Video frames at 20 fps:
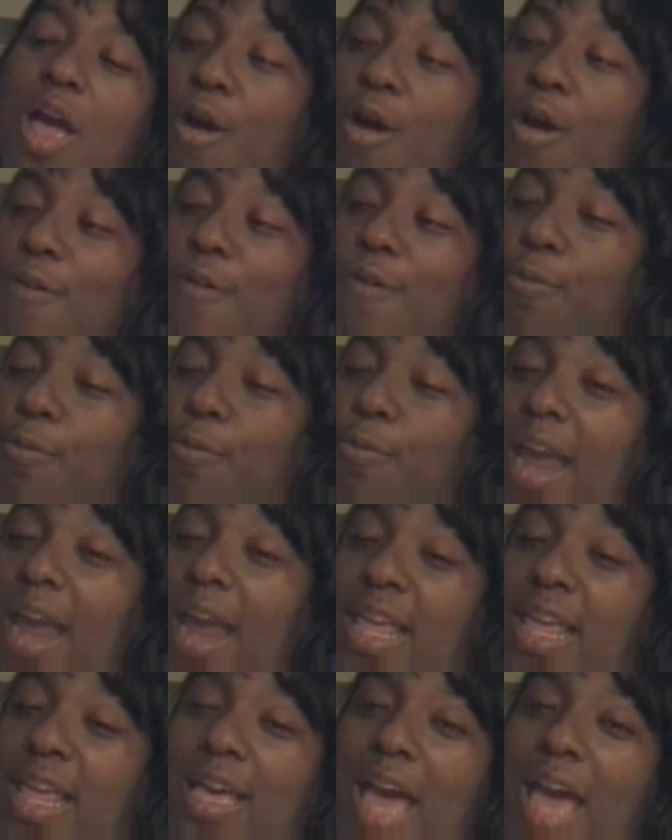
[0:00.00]
For
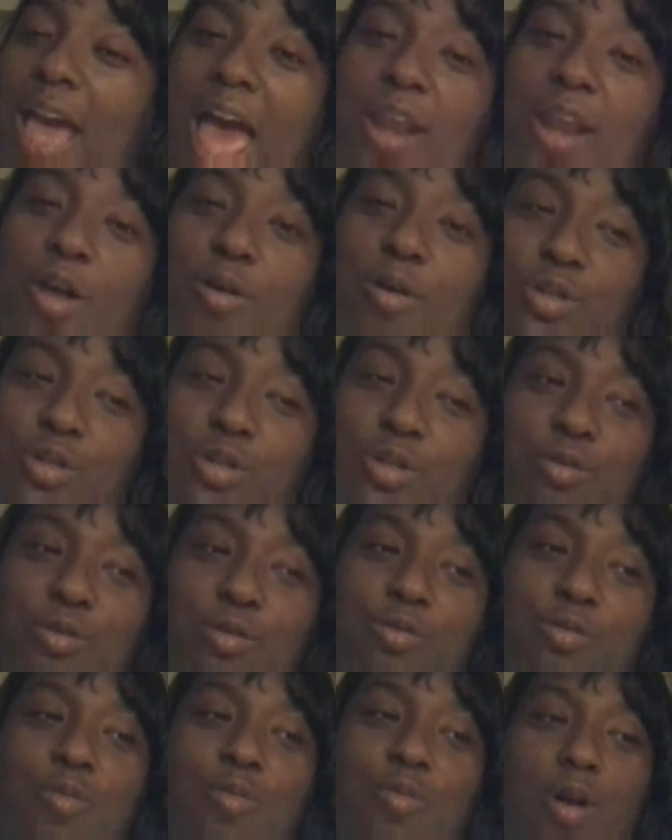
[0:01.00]
writing, I don't do
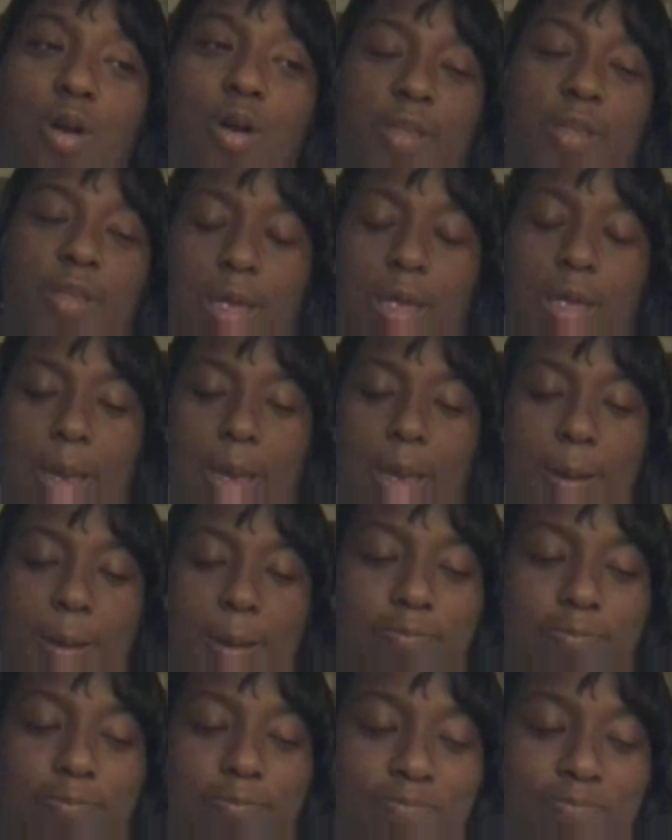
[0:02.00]
more of the,
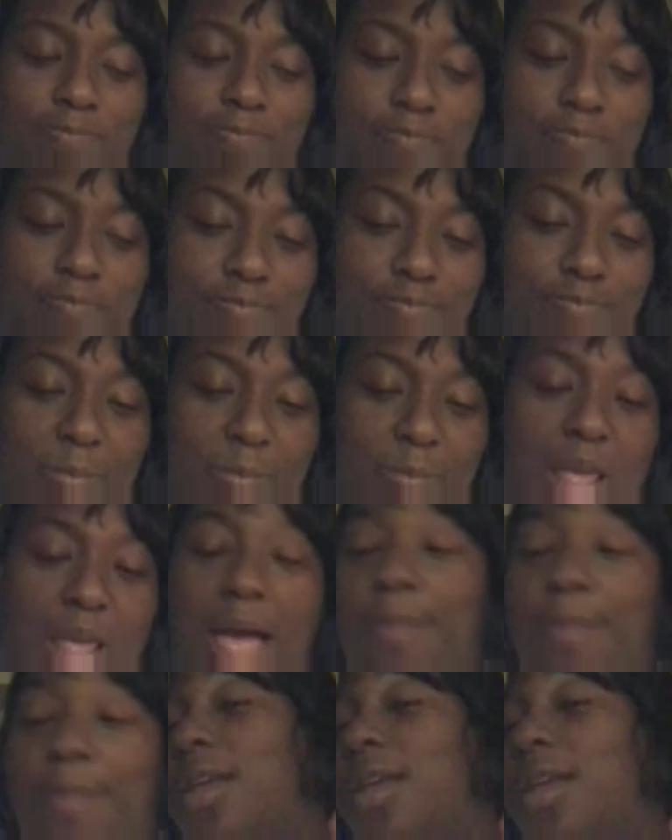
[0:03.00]
I'm
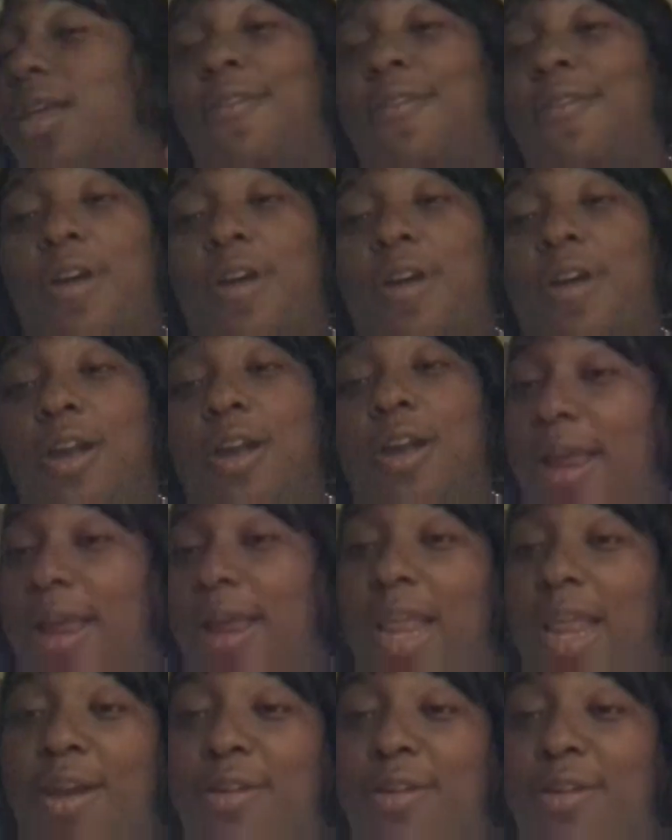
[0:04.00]
not looking for her to write
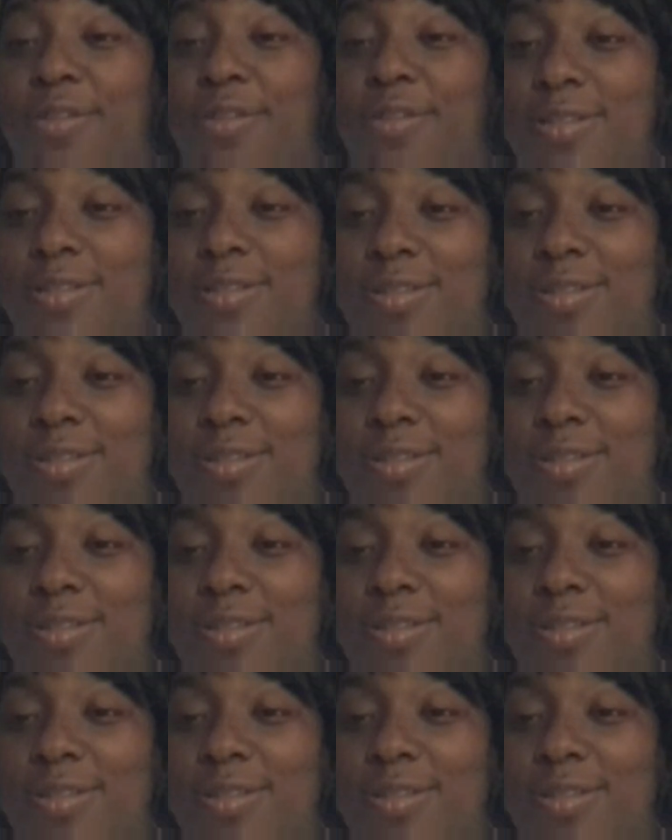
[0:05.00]
letters,